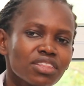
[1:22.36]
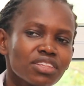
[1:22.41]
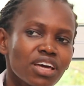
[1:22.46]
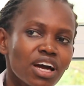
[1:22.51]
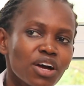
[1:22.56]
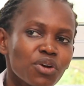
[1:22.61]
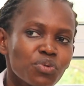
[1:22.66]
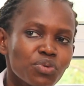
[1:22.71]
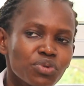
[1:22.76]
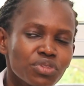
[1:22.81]

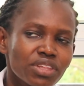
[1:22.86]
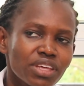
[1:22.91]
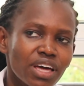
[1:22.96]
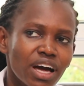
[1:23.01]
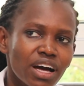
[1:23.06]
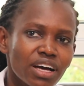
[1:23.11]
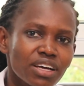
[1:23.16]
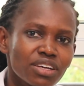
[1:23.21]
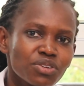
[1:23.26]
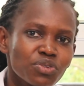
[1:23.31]
there
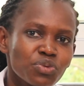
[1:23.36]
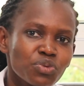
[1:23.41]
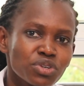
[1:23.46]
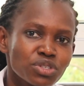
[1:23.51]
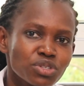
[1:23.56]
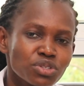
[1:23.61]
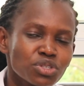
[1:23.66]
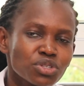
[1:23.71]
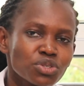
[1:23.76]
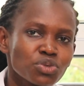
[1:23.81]
are
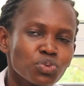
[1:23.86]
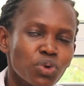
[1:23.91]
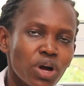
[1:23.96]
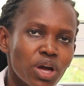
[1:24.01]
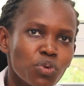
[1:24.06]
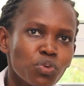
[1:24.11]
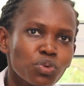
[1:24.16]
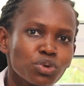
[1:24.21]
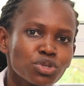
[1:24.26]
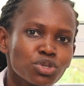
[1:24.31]
reasons
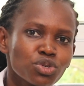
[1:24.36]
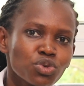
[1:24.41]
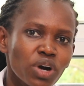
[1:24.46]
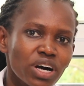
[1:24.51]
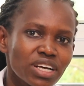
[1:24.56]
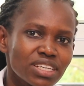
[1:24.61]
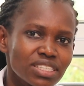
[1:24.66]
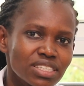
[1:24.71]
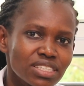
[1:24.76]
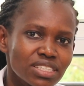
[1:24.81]
why we do
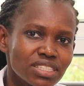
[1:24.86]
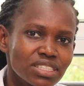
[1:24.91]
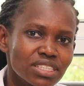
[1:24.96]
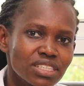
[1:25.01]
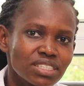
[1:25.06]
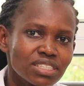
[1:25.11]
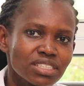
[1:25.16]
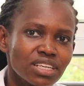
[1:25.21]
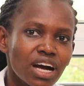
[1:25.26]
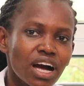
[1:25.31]
a
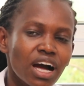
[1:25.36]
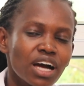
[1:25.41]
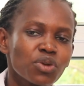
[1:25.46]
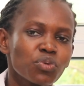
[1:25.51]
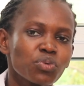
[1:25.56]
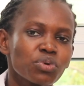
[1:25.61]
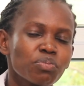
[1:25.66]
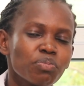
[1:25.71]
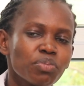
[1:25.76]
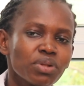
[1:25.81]
Caesar
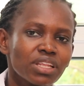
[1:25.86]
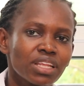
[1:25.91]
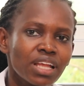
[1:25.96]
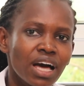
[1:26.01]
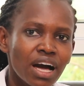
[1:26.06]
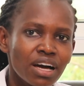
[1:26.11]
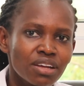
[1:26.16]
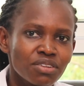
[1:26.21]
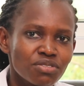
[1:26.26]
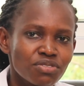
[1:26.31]
and we
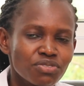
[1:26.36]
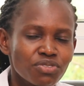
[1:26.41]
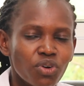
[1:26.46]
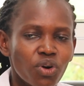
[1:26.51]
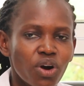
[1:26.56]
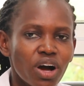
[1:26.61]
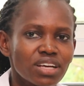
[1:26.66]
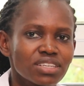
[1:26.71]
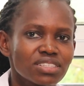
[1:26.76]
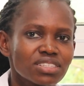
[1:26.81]
plan
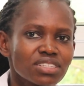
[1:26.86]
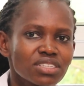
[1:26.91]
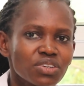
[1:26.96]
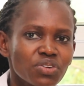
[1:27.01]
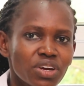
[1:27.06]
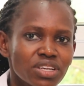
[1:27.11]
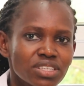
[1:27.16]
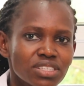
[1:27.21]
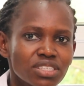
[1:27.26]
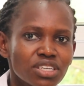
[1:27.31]
for a
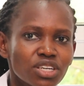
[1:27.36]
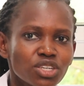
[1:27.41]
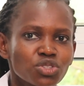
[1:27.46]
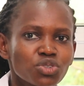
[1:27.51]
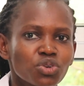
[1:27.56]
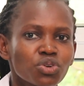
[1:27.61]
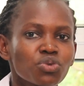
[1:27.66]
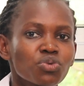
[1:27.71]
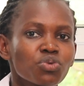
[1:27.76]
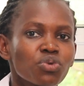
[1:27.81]
cesarean
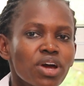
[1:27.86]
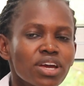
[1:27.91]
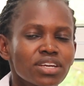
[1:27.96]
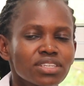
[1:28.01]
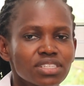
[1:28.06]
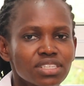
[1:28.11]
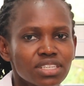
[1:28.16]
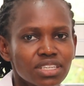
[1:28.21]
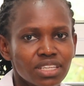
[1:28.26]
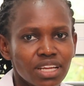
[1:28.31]
section
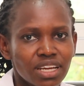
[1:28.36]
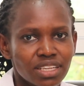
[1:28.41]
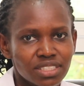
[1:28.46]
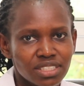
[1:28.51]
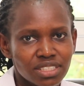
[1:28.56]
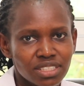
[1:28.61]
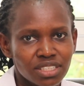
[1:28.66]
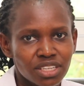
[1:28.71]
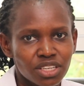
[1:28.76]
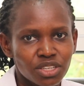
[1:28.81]
right in
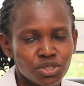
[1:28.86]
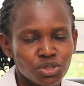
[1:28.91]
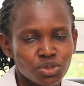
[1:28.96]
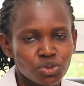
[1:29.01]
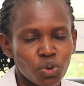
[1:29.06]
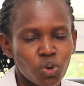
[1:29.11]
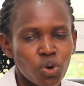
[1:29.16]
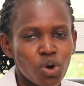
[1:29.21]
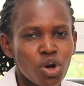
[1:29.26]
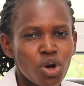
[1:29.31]

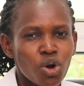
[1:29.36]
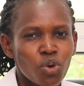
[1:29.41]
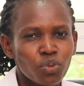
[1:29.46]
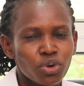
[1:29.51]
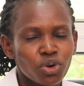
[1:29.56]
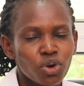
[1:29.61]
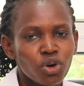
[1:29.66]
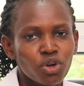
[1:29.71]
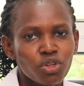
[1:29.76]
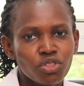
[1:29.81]
antenatal.
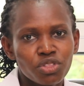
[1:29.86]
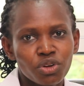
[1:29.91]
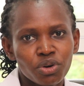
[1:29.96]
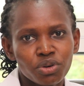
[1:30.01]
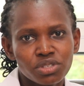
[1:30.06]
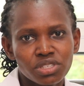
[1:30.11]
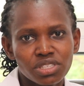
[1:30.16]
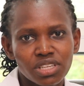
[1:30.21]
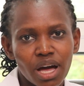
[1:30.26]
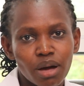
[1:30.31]
We call
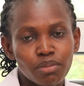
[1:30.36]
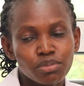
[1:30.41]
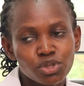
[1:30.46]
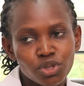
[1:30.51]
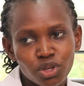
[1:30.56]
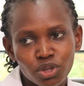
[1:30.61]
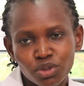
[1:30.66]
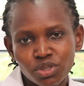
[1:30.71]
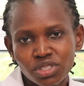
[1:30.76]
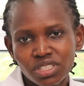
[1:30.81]
those
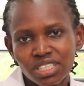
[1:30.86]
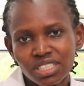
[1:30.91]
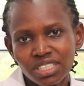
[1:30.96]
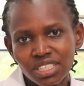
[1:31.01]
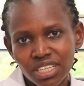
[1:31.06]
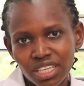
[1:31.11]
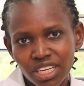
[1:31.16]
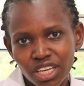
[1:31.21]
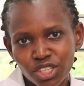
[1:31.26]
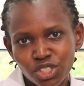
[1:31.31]
absolute
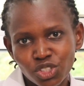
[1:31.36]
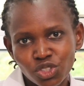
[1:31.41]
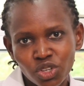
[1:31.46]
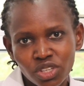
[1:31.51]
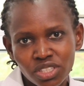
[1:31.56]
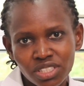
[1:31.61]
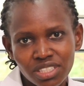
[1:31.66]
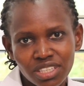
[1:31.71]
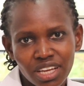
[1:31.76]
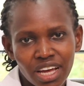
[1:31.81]

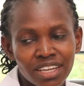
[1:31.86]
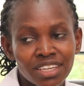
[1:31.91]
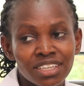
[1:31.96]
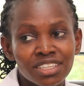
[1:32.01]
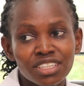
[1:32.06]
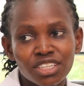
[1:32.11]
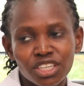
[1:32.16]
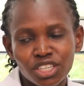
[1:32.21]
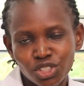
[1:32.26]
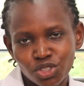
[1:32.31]
indication. An
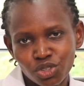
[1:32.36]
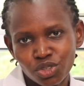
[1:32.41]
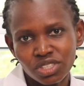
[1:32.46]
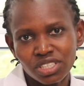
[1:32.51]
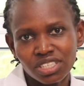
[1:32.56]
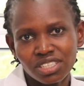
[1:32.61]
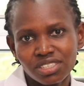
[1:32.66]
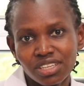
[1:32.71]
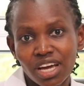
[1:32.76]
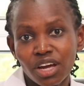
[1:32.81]

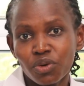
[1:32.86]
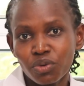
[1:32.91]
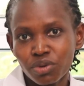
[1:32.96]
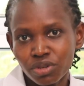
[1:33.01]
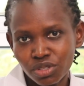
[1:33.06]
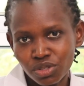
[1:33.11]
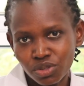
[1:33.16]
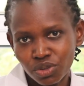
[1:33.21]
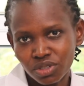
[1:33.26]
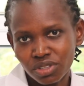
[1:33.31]
indication is a
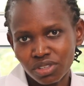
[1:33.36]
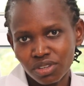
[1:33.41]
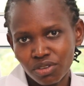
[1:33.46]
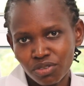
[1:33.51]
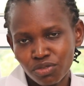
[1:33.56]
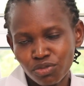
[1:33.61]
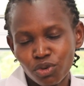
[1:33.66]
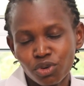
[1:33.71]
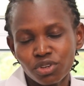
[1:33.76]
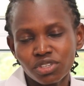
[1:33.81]
reason
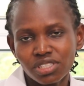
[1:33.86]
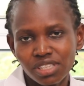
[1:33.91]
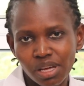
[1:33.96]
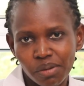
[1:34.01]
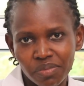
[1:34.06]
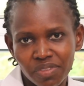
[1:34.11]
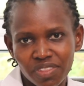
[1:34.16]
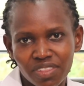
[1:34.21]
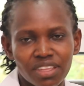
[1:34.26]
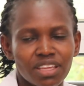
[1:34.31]
for
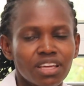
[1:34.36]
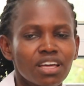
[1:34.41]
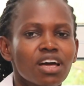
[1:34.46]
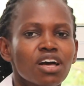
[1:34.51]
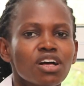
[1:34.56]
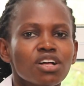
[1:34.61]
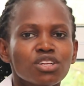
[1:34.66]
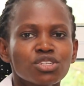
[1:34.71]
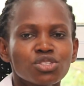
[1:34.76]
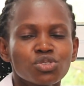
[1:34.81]
something.
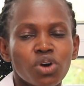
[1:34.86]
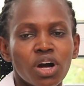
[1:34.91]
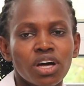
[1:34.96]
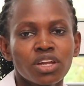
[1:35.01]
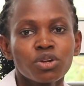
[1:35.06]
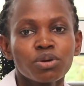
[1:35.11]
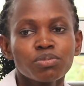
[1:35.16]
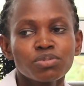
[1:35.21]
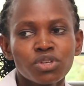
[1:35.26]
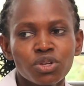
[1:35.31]
So
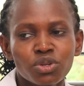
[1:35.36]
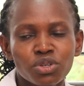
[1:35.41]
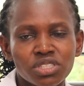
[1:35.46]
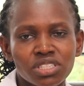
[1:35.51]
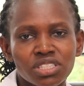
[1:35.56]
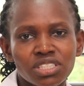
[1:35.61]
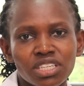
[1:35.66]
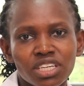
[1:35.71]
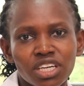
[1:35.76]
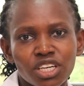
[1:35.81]
an
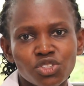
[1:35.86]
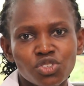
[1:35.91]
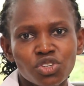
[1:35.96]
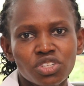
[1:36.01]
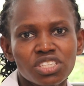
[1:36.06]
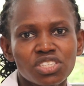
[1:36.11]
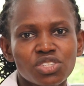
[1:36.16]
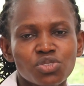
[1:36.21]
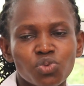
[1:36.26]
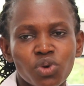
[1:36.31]
absolute
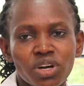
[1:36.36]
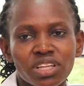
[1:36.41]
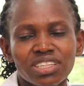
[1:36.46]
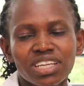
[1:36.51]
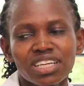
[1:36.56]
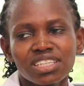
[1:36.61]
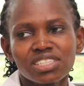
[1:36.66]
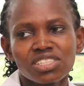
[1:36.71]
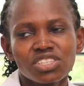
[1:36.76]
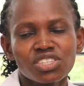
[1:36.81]
indication is one
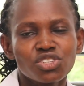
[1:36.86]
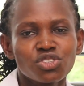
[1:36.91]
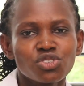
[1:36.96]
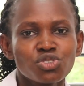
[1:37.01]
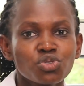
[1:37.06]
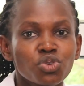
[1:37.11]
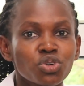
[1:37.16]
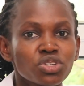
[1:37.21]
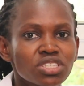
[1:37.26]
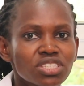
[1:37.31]
that is
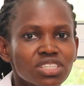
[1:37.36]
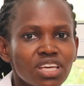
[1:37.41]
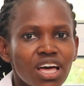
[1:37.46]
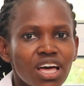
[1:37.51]
not